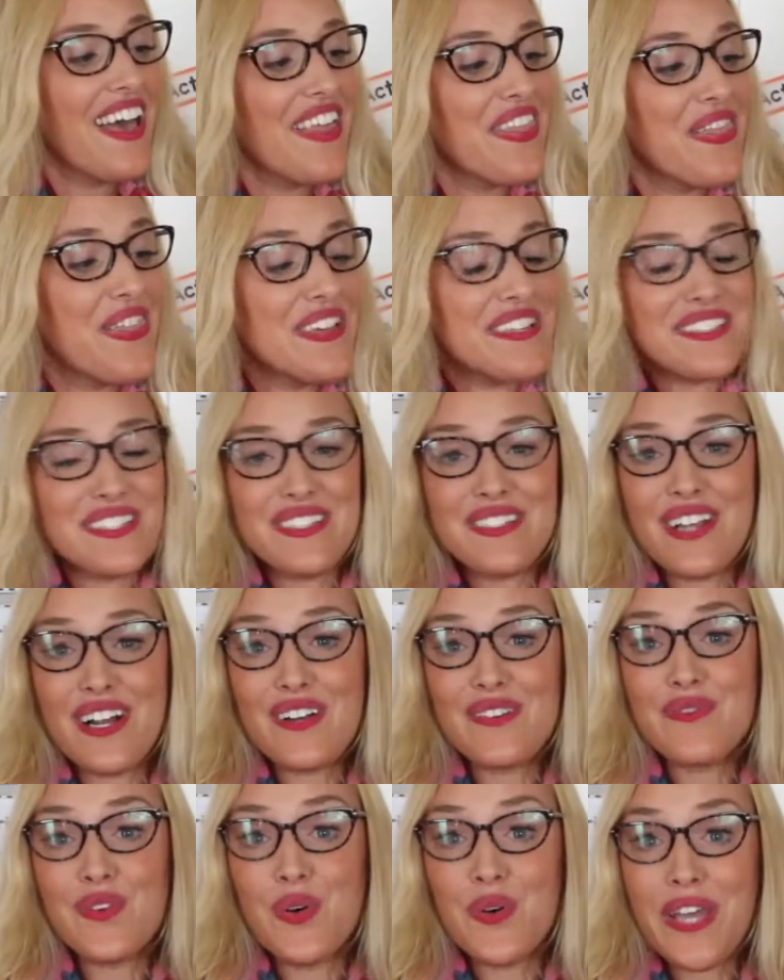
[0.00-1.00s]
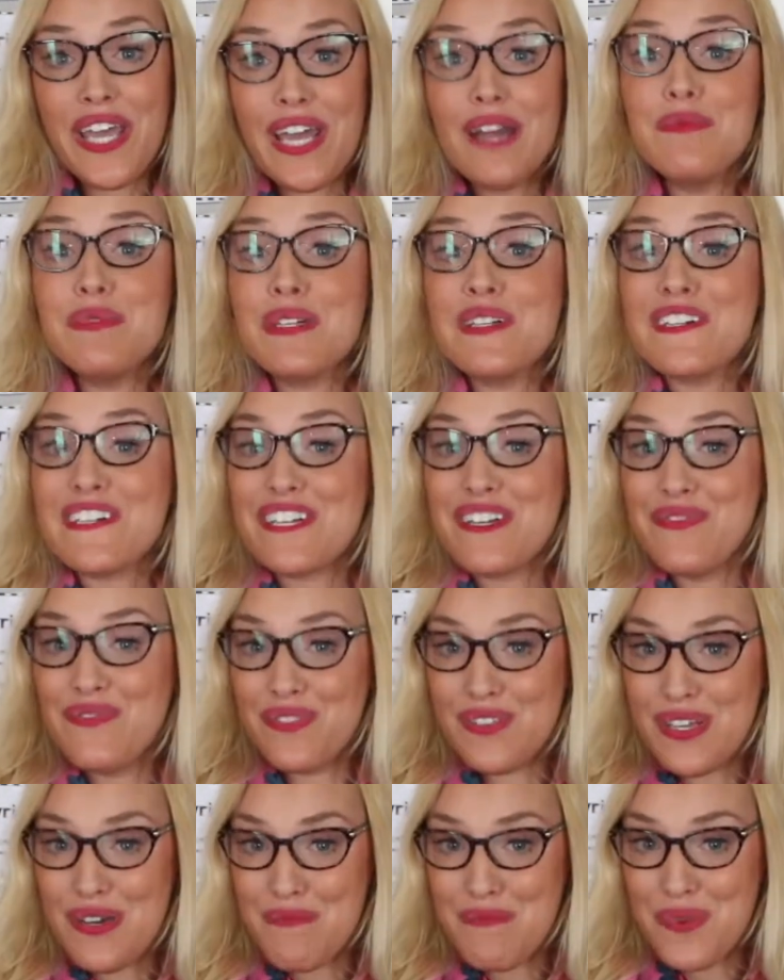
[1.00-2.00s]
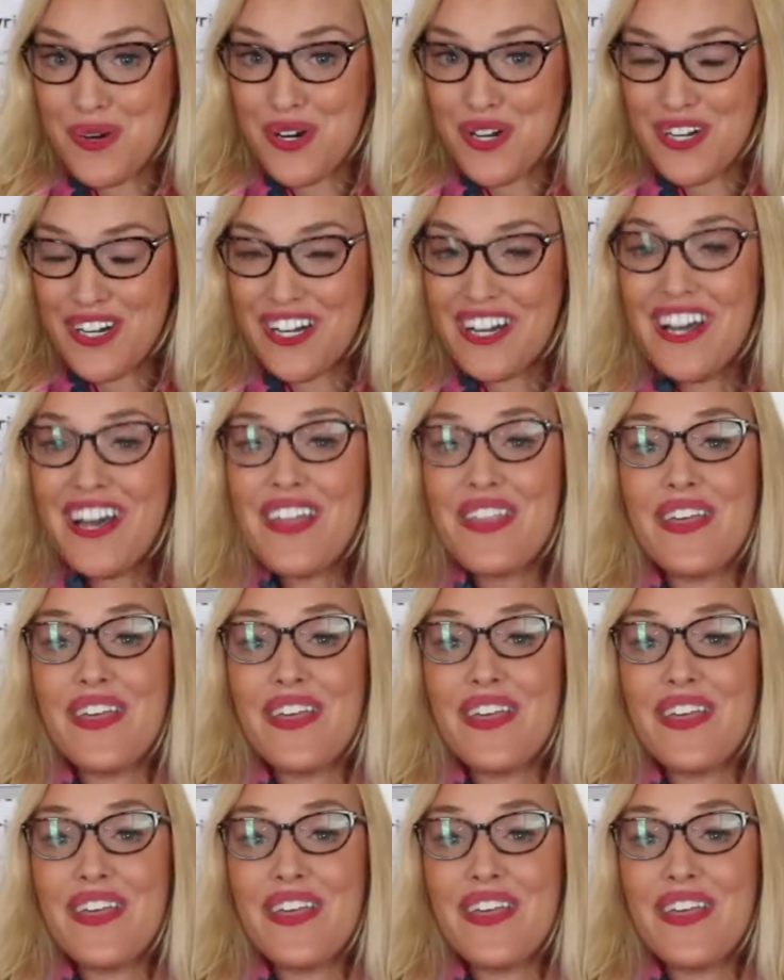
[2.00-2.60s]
This is our vocabulary flipbook